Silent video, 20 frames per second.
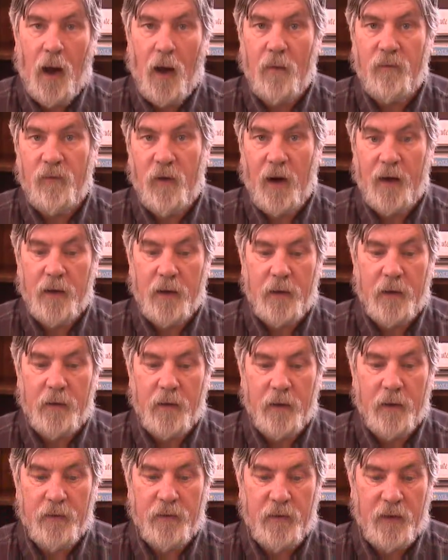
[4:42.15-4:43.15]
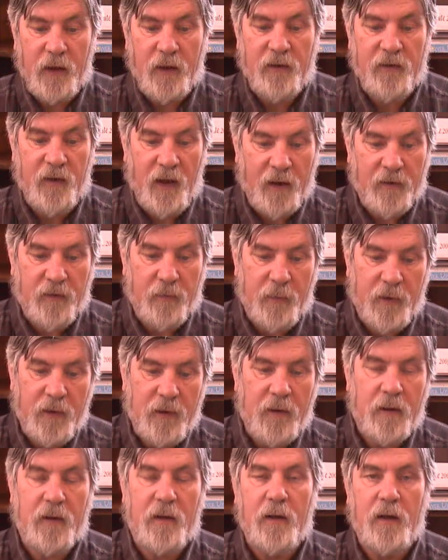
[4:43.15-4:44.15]
Finally, there's the
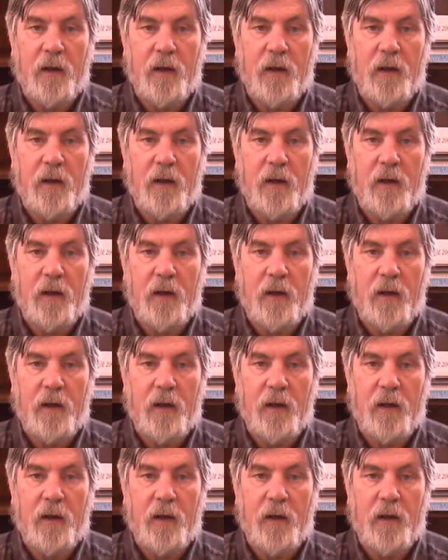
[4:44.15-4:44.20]
assessment.